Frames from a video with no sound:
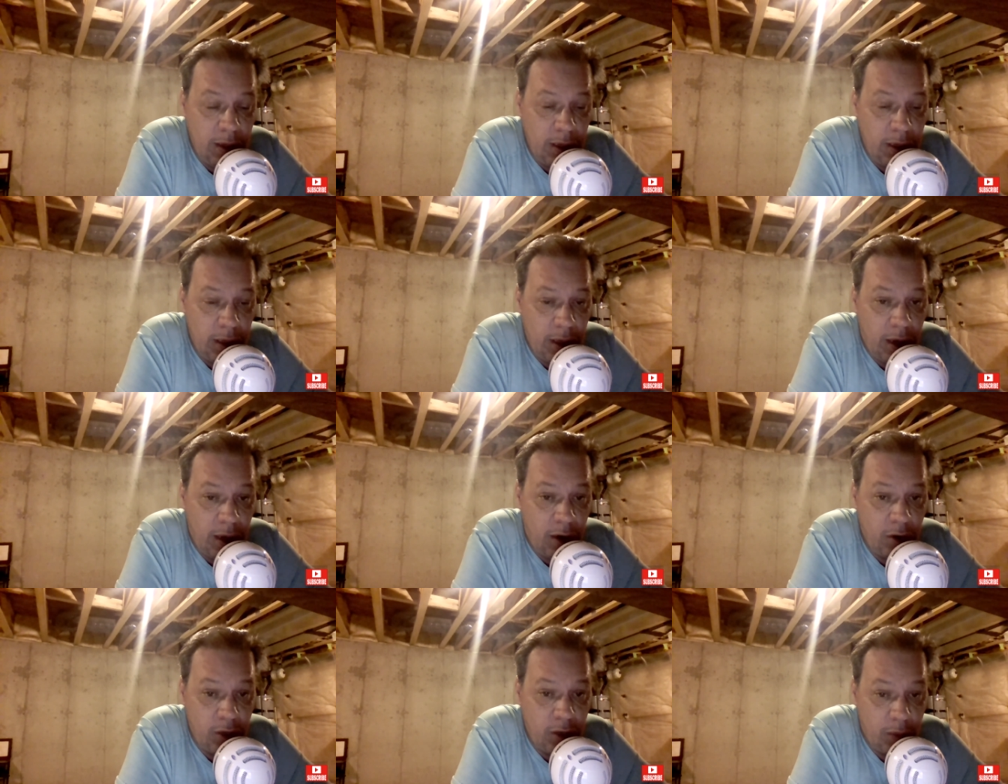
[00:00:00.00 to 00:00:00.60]

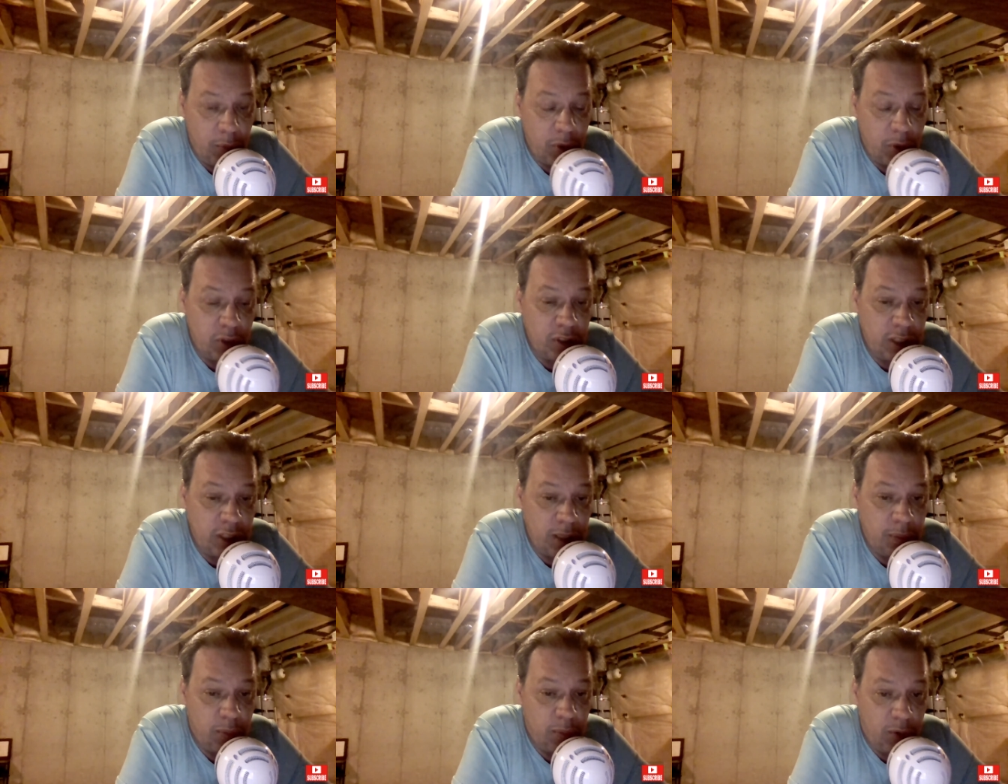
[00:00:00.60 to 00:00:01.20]
Our numbers
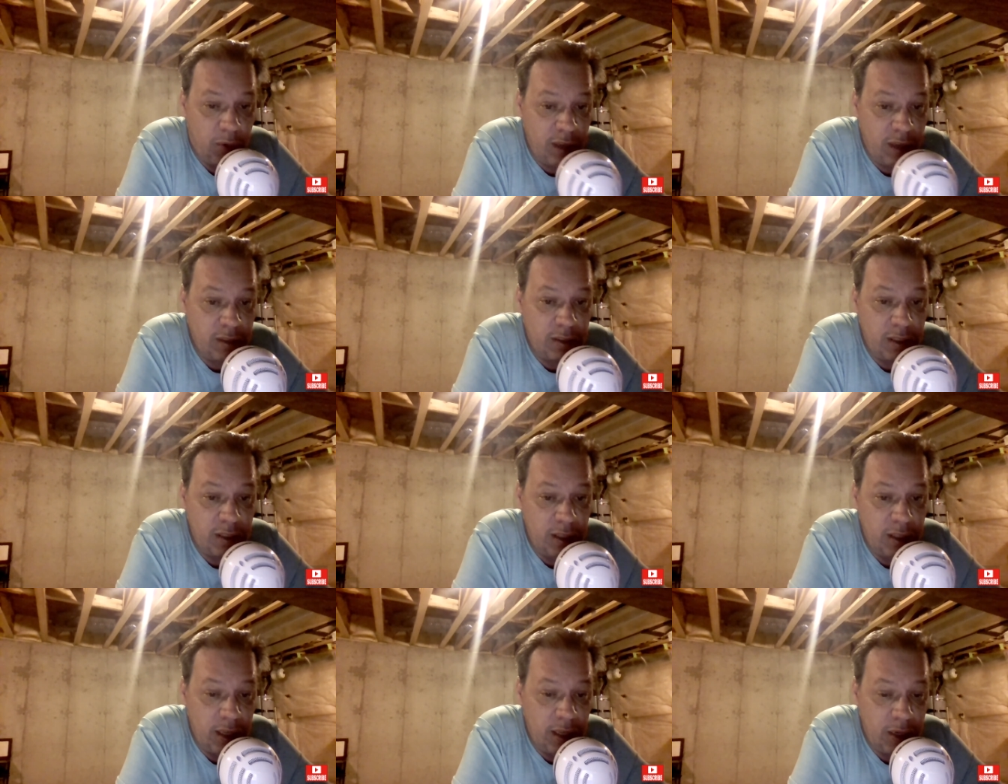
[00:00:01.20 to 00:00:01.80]
keep
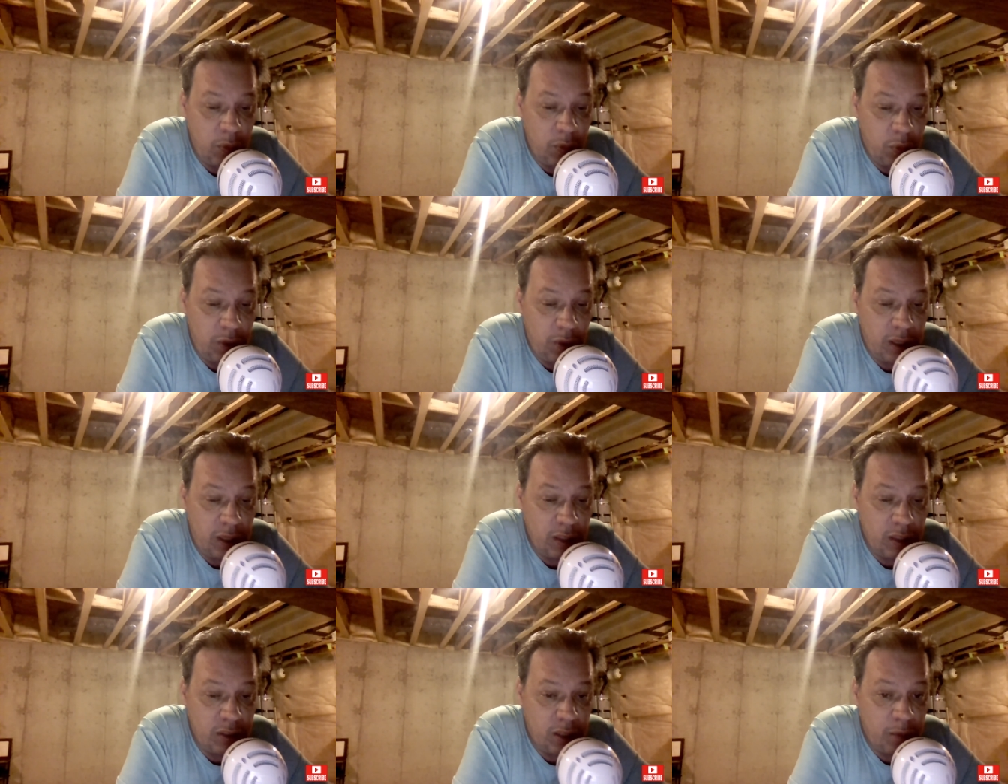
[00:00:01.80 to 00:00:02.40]
rising, and we
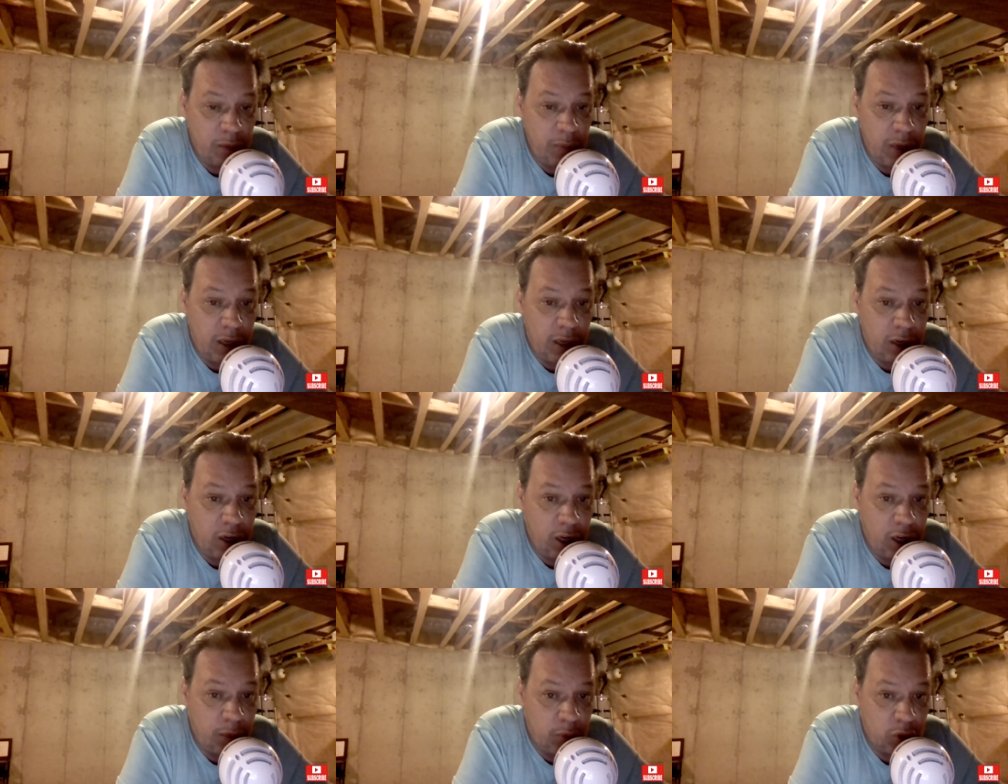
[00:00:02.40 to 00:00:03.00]
need to start making
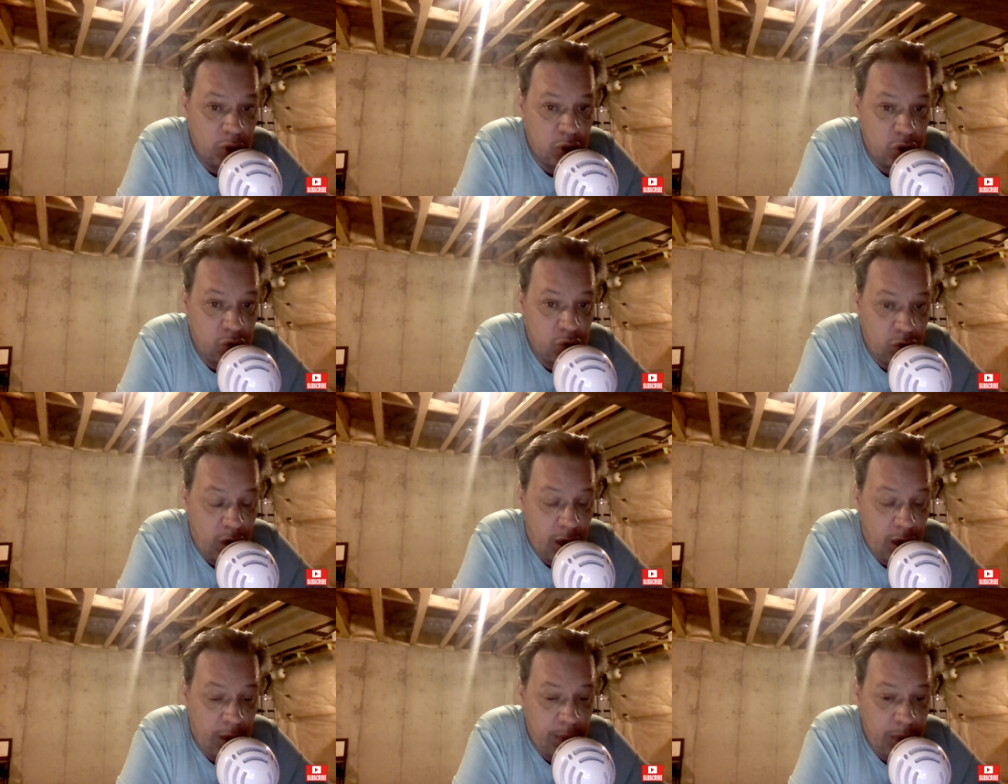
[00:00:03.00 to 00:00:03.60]
our numbers
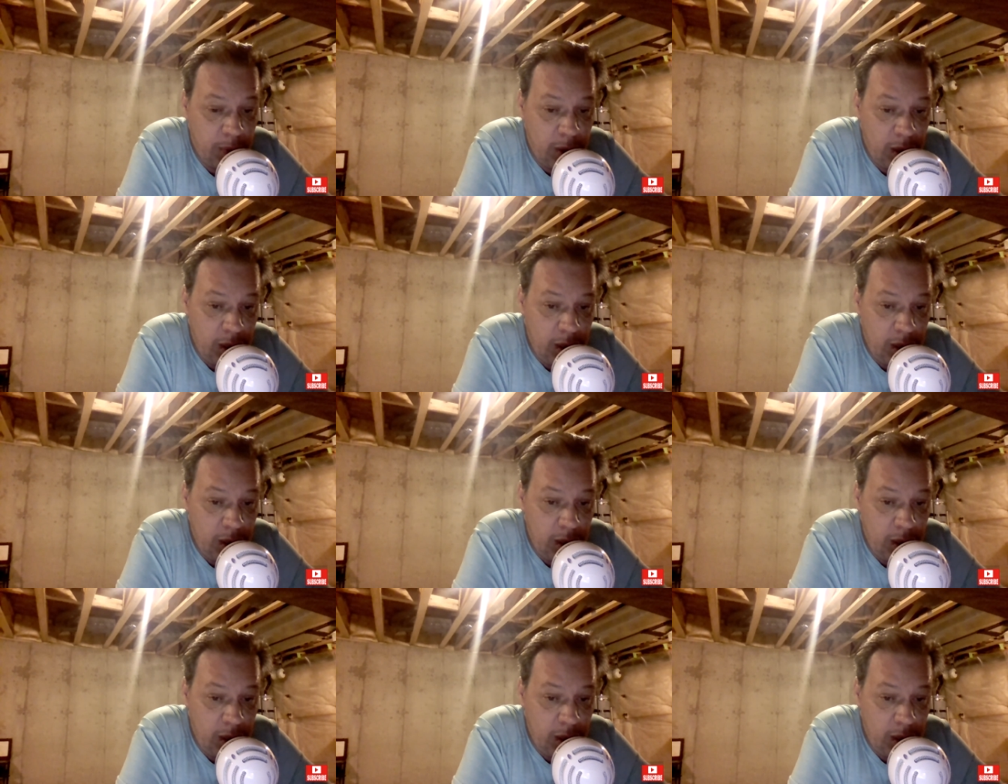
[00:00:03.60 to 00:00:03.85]
drop.